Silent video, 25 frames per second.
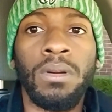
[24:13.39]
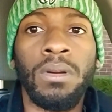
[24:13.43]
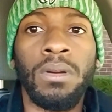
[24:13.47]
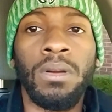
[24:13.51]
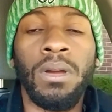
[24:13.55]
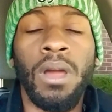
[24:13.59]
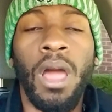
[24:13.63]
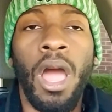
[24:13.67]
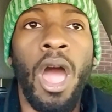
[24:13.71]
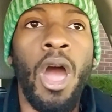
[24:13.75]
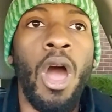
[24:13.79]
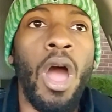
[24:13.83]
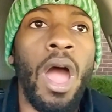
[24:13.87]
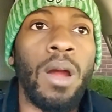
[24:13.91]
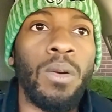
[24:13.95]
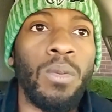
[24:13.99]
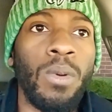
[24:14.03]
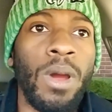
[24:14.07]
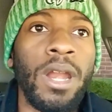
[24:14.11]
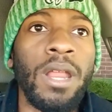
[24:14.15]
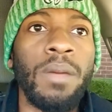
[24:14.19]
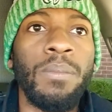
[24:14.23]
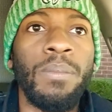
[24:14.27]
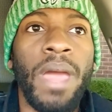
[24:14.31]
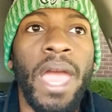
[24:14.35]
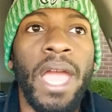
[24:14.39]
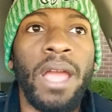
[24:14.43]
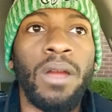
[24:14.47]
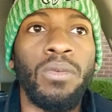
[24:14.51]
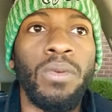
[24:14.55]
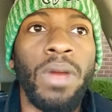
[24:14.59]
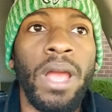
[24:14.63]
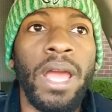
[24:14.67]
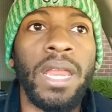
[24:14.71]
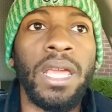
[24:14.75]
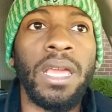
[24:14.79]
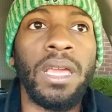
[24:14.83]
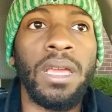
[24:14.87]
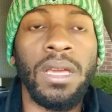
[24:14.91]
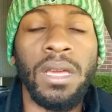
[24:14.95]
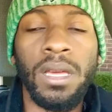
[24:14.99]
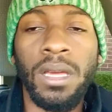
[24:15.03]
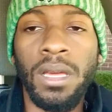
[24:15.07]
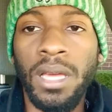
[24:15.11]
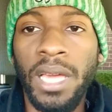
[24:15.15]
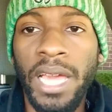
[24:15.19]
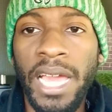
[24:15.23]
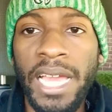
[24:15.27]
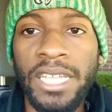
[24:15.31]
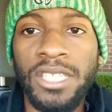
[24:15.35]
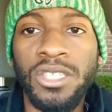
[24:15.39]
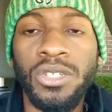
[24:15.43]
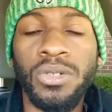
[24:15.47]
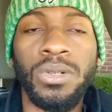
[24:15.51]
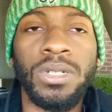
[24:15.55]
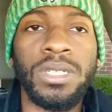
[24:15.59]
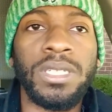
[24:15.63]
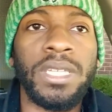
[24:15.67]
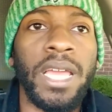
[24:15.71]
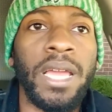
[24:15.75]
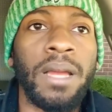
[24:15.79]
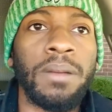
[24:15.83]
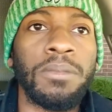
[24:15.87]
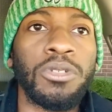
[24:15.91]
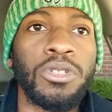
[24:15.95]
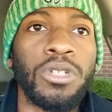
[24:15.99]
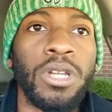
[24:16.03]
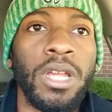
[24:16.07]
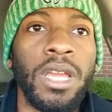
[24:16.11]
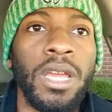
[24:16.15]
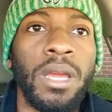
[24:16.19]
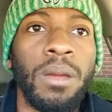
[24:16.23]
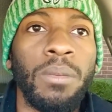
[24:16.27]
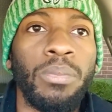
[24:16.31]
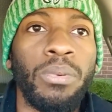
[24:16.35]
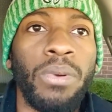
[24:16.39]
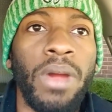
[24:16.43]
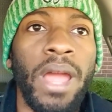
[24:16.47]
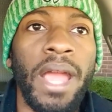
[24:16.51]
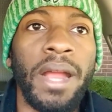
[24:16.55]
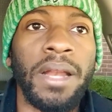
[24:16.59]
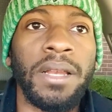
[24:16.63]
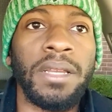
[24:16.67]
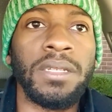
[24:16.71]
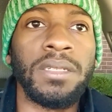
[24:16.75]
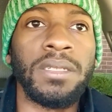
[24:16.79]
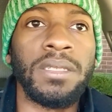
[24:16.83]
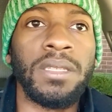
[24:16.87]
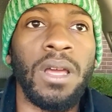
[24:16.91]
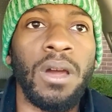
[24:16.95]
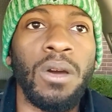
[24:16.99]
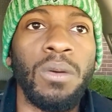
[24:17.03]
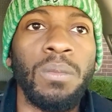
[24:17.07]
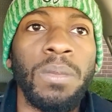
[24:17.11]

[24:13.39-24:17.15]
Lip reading: Our running back ready. He tore his hamstring in practice though,